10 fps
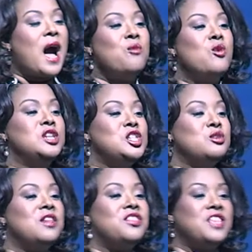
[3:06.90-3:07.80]
I want
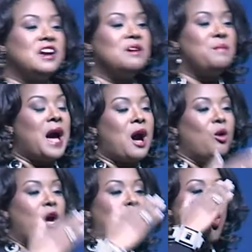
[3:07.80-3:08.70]
you to think
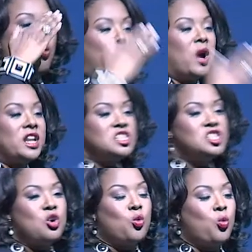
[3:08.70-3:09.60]
about what
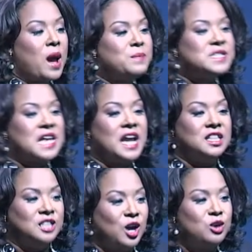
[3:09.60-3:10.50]
is your
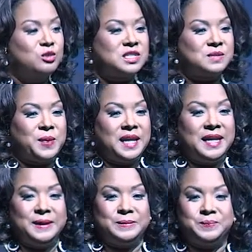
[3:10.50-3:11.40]
website load
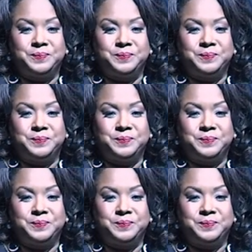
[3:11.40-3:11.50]
speed?